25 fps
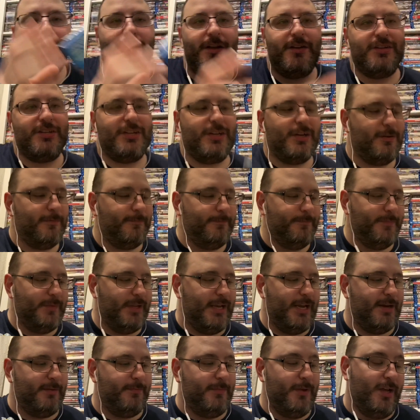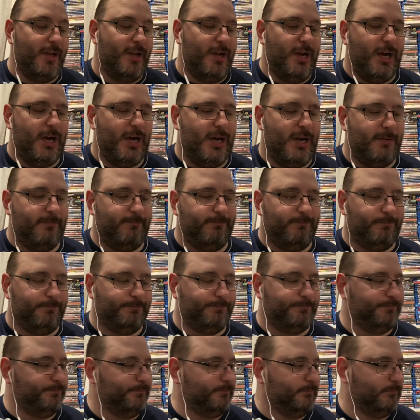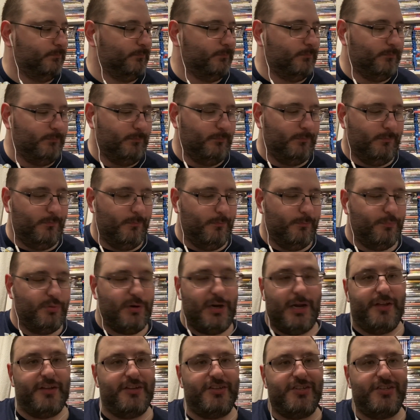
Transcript: So yeah, probably